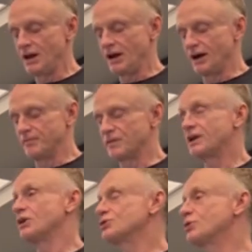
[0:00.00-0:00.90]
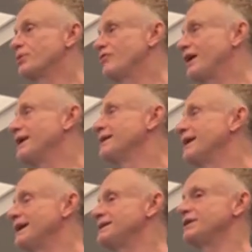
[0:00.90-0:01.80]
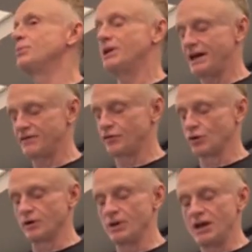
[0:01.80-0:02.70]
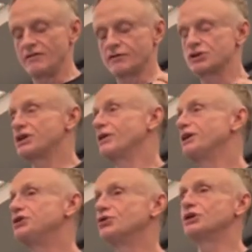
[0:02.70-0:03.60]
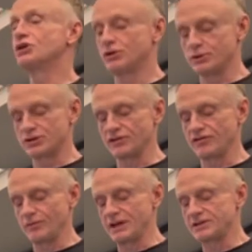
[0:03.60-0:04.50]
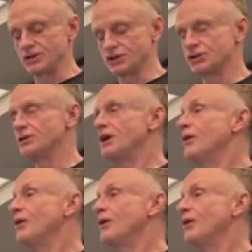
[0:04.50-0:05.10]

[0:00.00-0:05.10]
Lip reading: can also provide an ideal platform for sharing your inclusive message.